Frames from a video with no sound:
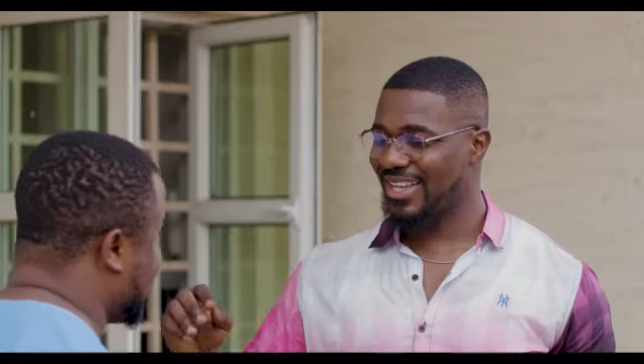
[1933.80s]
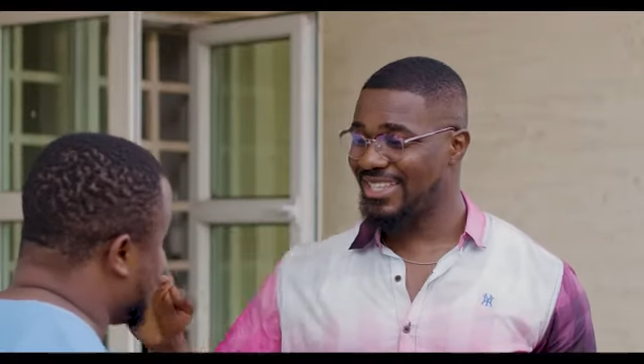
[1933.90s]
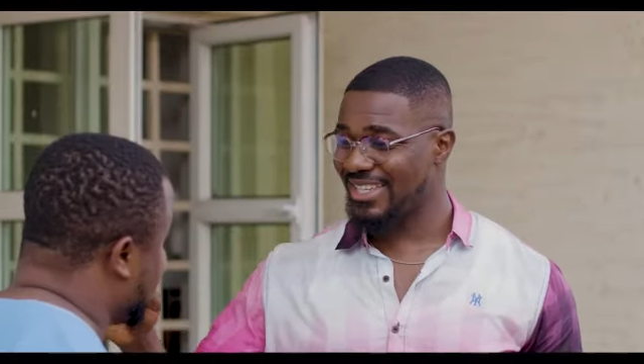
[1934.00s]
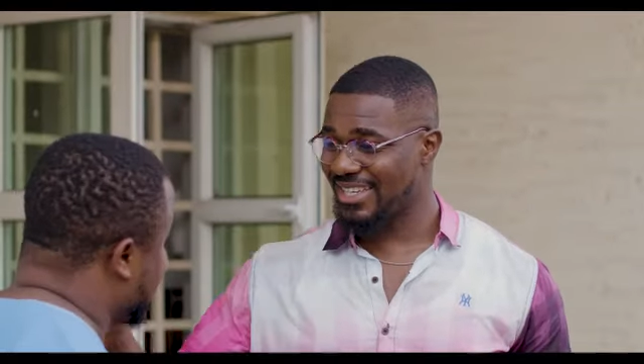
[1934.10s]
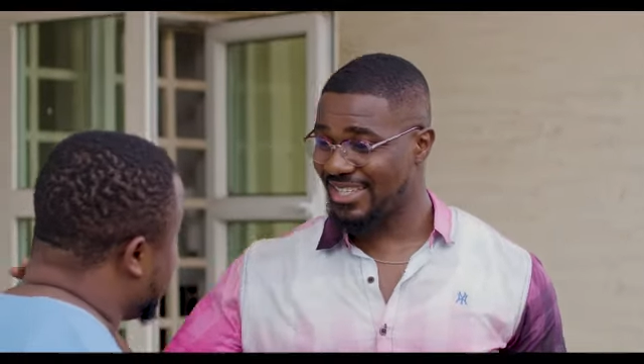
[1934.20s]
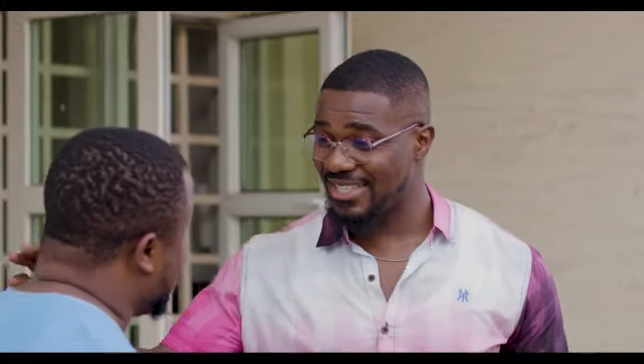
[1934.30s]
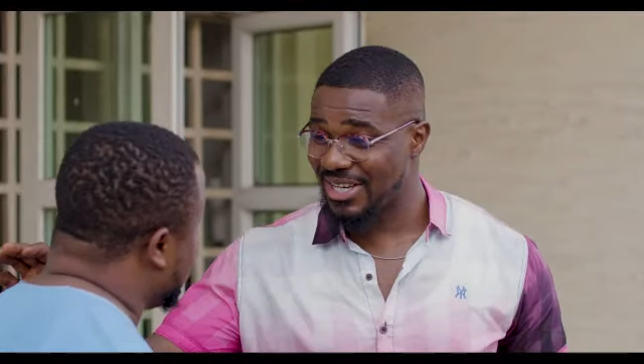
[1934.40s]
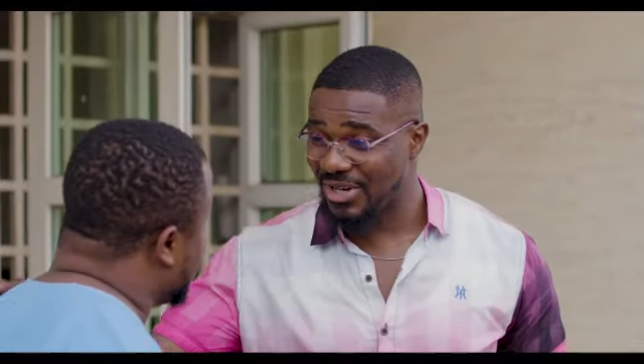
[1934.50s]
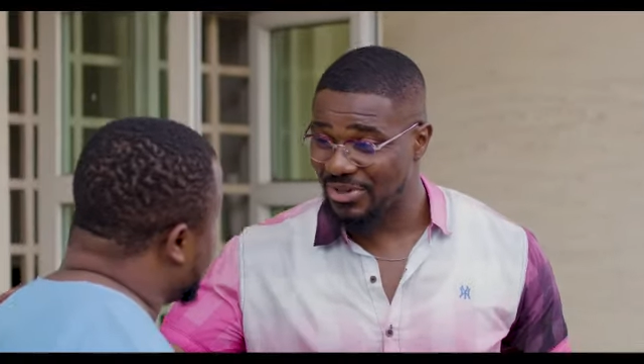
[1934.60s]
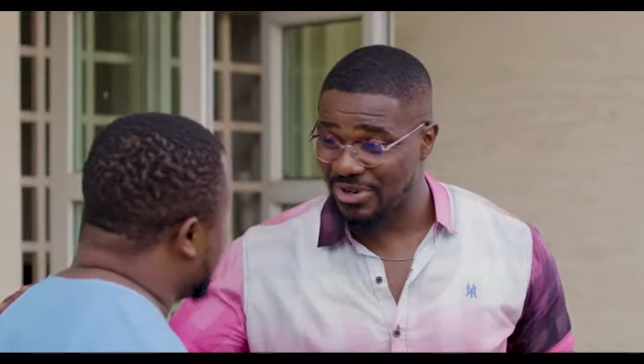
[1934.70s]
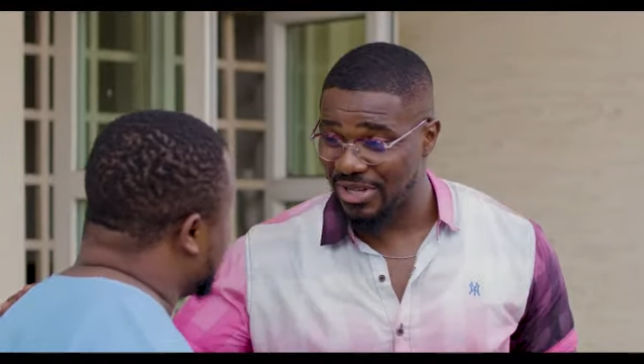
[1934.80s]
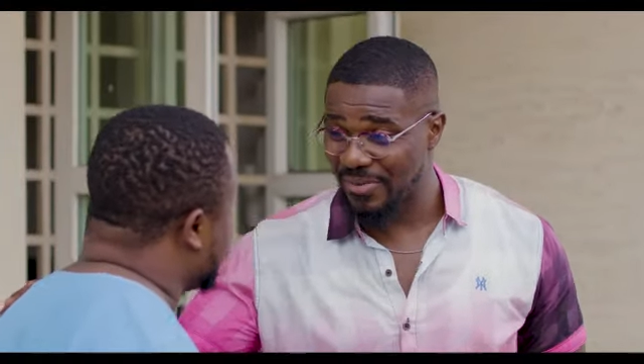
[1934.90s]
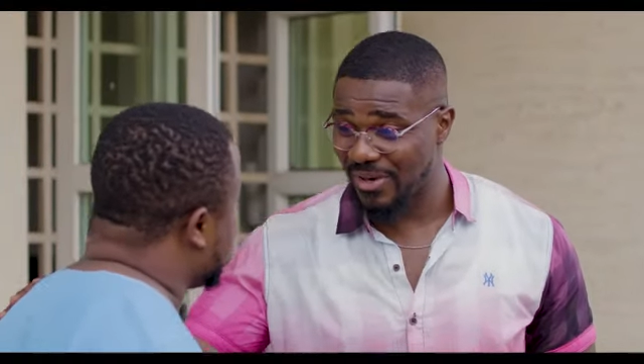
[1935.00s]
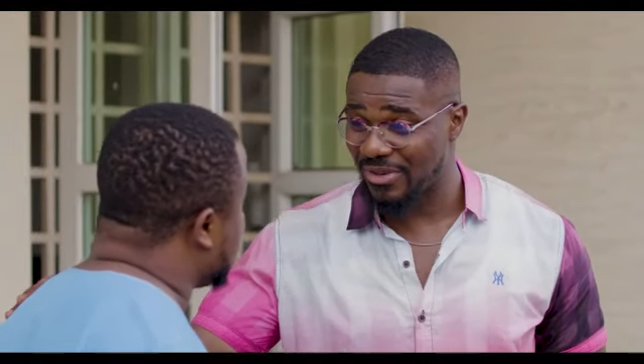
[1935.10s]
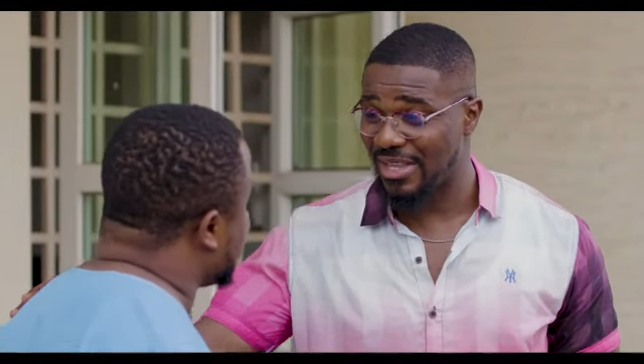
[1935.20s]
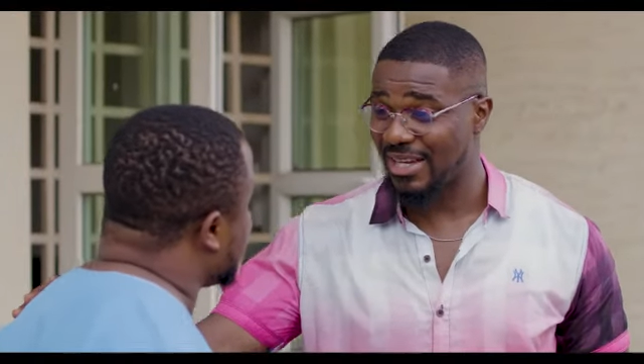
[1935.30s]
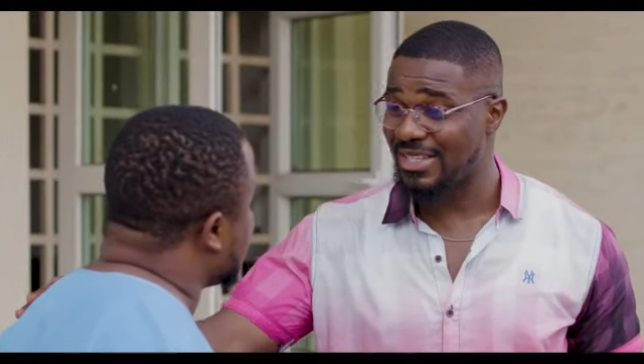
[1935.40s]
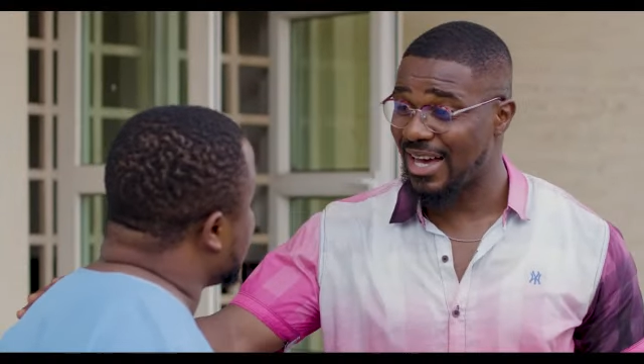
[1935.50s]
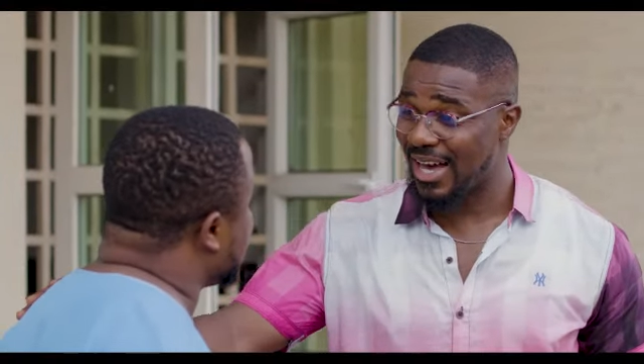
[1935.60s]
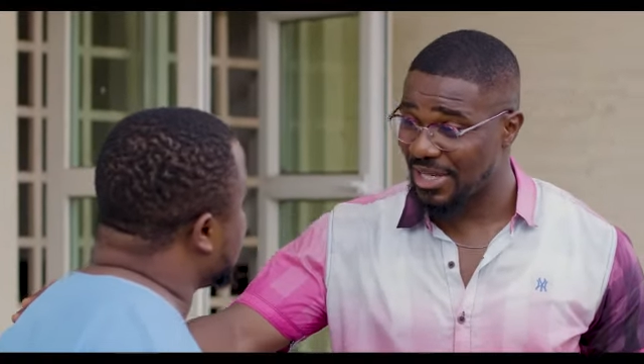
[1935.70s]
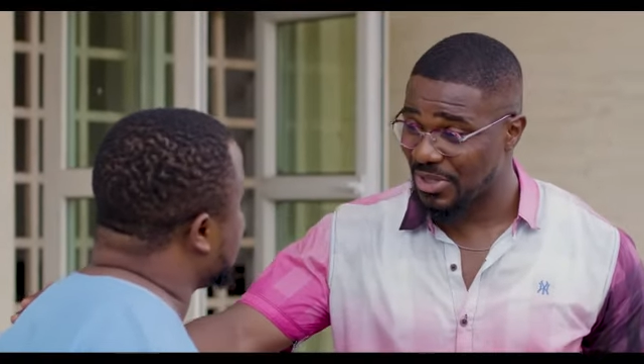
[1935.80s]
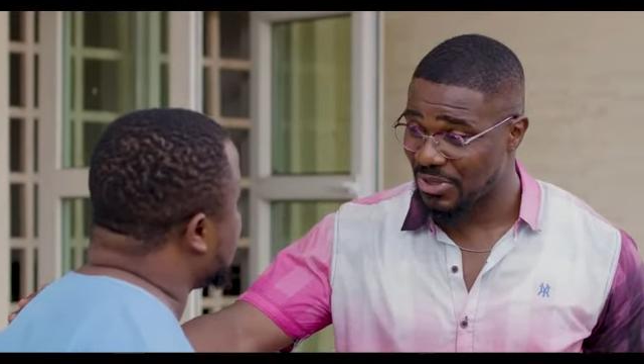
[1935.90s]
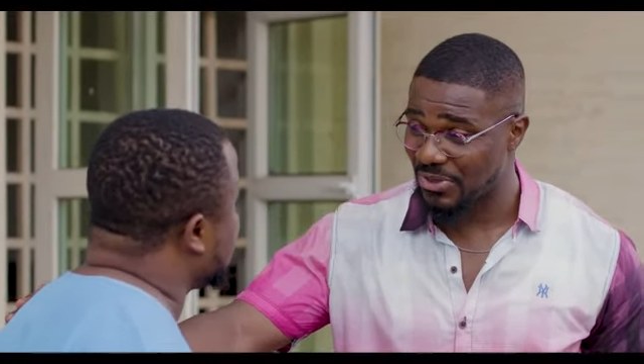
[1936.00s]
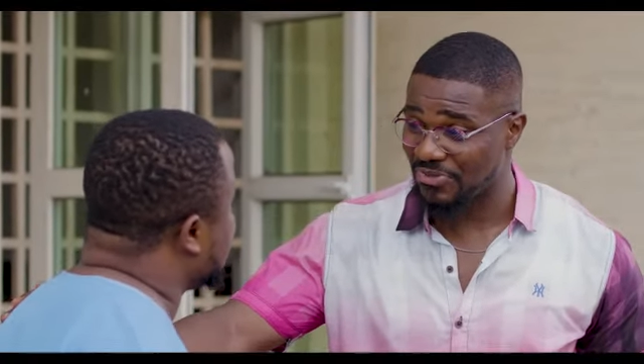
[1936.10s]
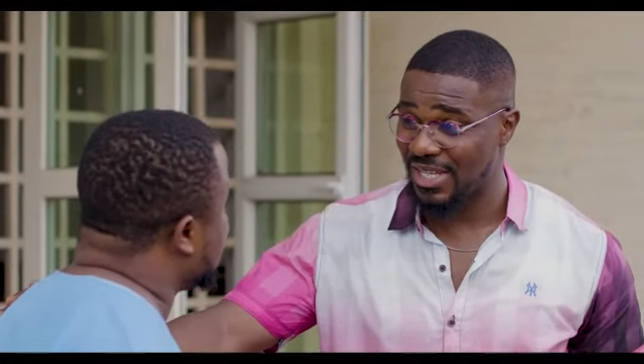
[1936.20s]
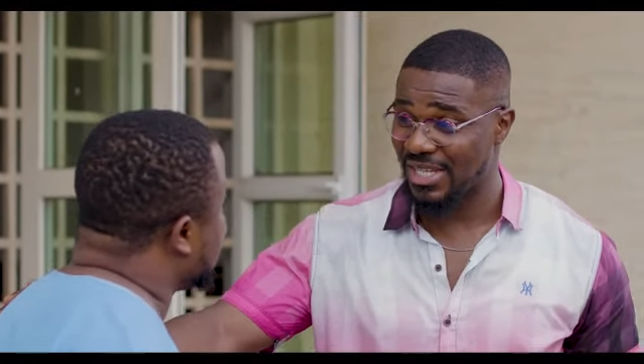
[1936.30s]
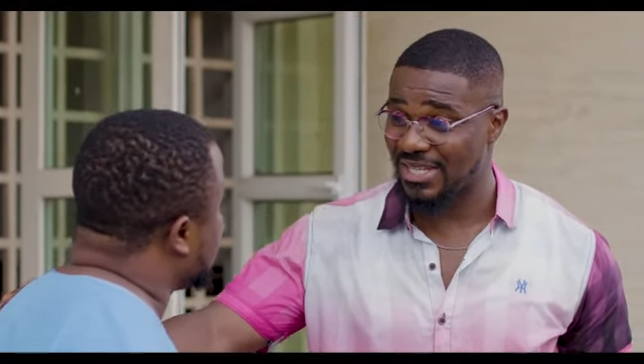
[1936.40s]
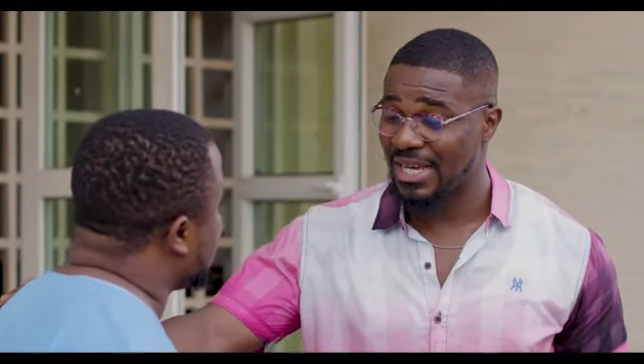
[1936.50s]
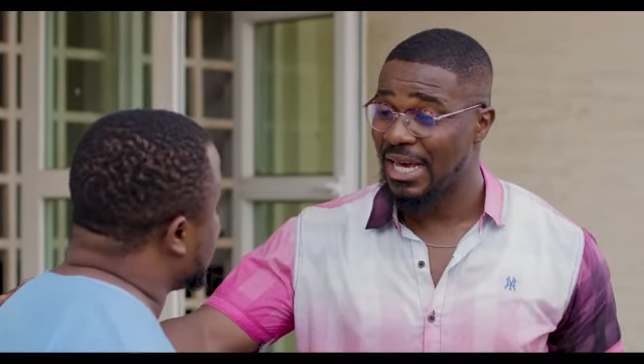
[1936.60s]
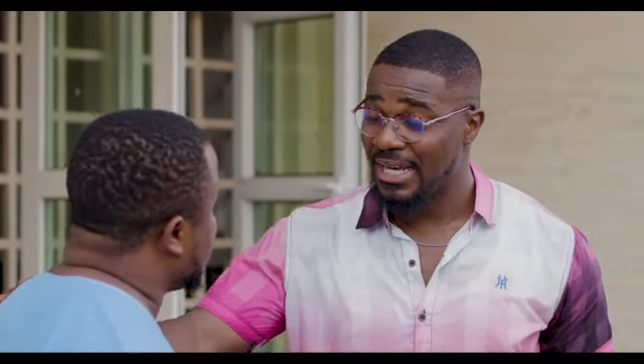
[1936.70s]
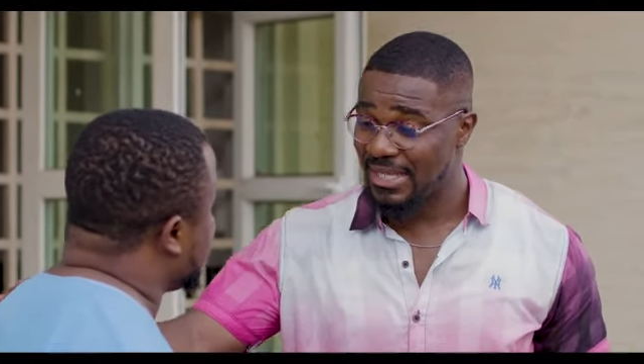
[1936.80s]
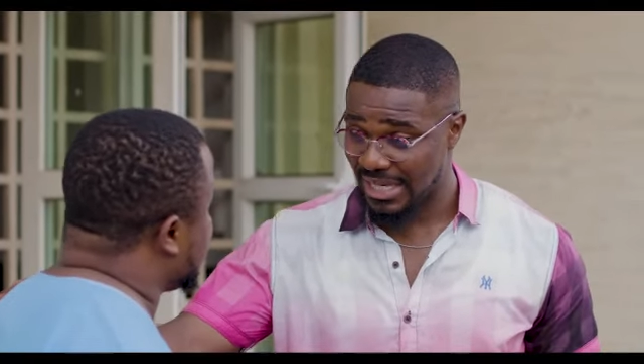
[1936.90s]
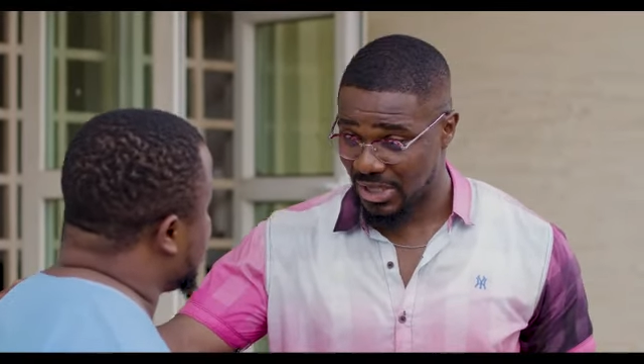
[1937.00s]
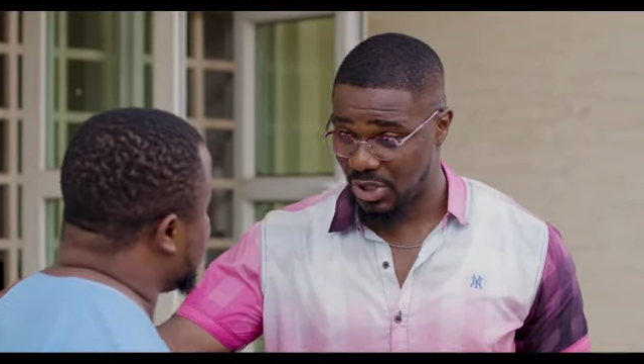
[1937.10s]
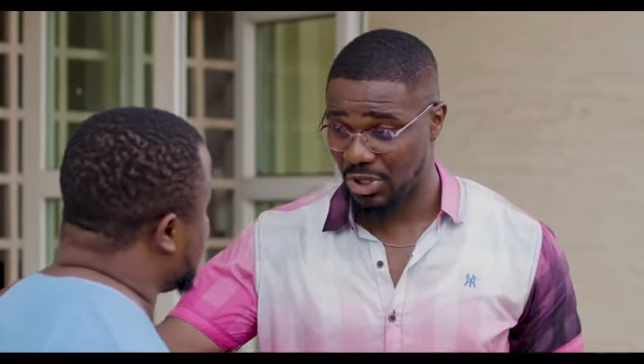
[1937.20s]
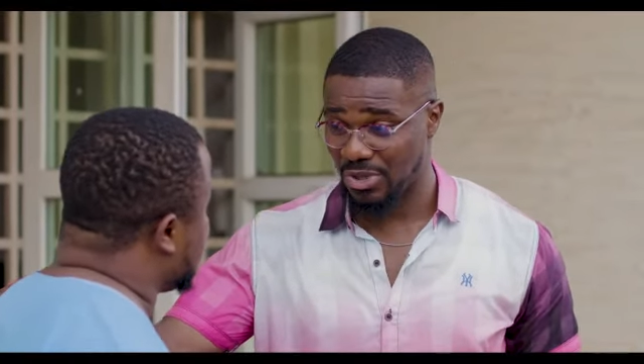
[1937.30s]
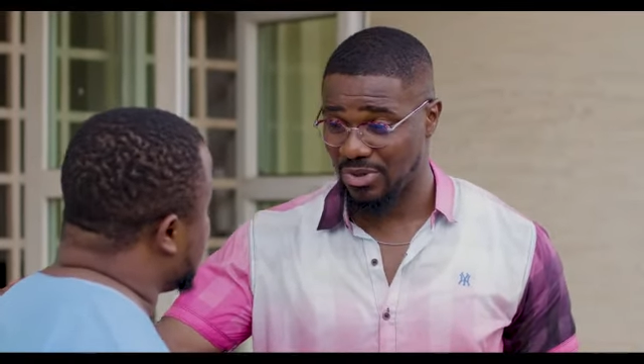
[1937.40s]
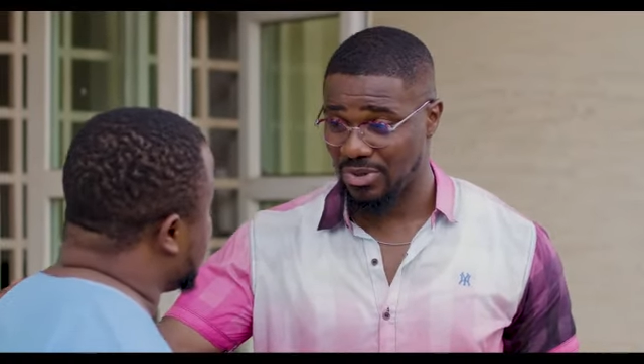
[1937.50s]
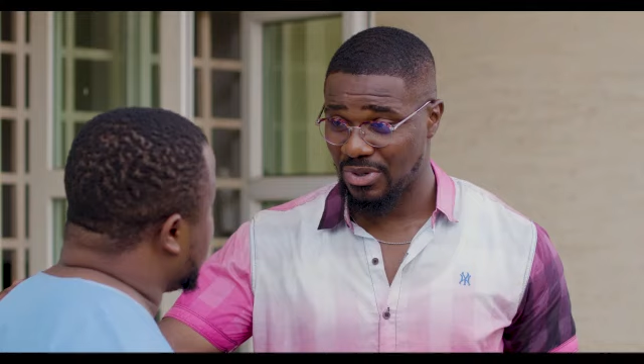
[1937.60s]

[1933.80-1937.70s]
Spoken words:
Listen, tell Renabel that I, Dr. Felix, sent you.